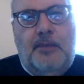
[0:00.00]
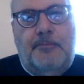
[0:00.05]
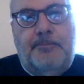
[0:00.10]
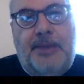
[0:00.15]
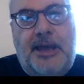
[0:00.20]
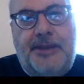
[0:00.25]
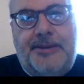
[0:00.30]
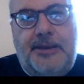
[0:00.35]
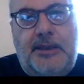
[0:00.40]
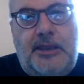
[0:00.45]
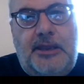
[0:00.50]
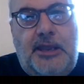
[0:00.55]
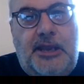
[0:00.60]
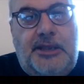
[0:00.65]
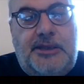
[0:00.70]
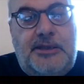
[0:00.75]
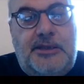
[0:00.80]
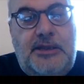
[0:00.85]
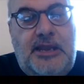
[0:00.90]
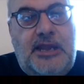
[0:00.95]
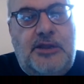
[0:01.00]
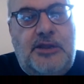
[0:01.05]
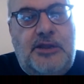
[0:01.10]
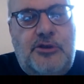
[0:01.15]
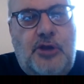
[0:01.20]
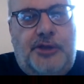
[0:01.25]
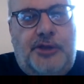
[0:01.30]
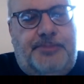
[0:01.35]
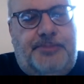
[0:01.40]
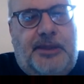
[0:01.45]
But it need
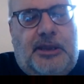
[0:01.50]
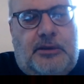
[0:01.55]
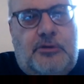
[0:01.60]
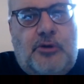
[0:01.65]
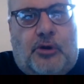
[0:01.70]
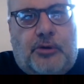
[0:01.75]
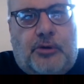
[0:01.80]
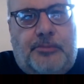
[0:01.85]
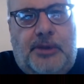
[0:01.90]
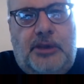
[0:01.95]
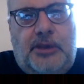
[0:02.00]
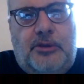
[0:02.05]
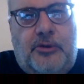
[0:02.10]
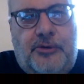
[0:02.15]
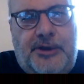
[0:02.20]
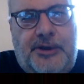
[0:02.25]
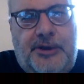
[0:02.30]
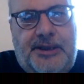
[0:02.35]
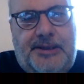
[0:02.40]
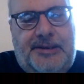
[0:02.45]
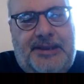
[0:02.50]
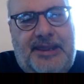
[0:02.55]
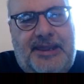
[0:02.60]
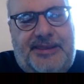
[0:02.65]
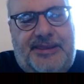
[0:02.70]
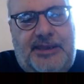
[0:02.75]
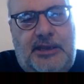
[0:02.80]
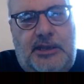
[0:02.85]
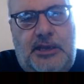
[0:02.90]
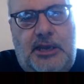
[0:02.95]
not be normal, or at
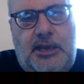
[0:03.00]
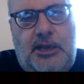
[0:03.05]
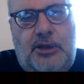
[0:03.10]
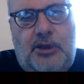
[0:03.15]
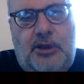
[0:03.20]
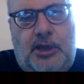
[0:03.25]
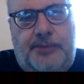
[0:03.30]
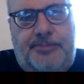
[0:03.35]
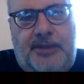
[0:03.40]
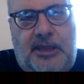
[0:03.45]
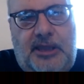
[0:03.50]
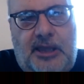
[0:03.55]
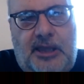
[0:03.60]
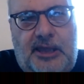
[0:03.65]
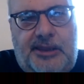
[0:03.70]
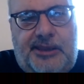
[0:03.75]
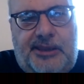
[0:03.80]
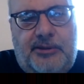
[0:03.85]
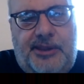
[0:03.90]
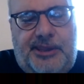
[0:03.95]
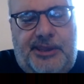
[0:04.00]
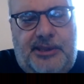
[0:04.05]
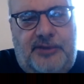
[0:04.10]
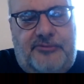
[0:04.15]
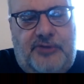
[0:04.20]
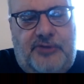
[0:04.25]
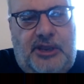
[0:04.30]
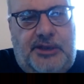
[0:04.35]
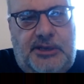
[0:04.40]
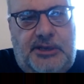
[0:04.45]
least it need not be as
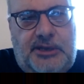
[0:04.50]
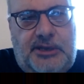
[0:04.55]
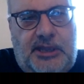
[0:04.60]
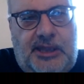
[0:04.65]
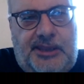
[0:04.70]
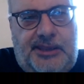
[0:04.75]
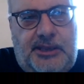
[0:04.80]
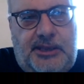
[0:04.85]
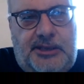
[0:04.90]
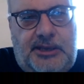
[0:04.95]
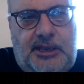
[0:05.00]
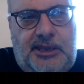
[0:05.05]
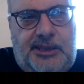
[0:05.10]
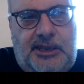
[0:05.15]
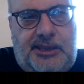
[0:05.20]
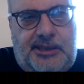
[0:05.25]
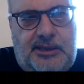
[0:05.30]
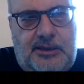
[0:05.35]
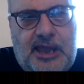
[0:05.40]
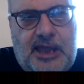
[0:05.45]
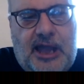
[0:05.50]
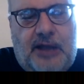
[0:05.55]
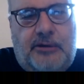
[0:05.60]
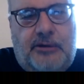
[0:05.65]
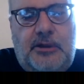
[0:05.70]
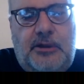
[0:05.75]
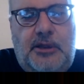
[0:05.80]
concentrated as it is now.